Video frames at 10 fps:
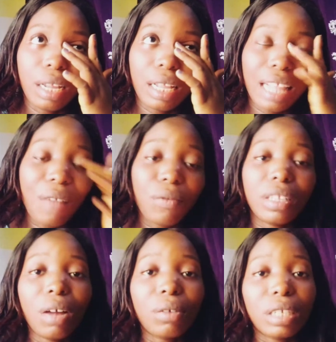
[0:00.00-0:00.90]
life
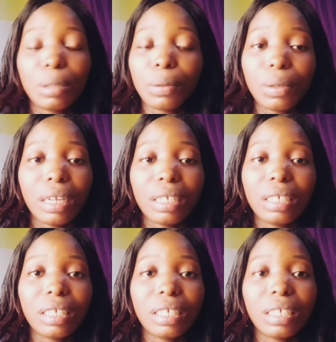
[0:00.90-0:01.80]
without
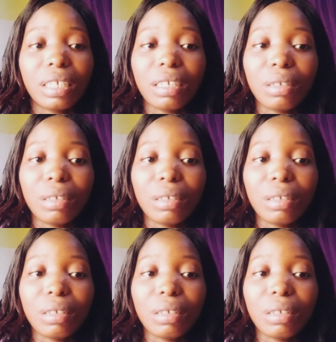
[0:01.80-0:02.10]
experience is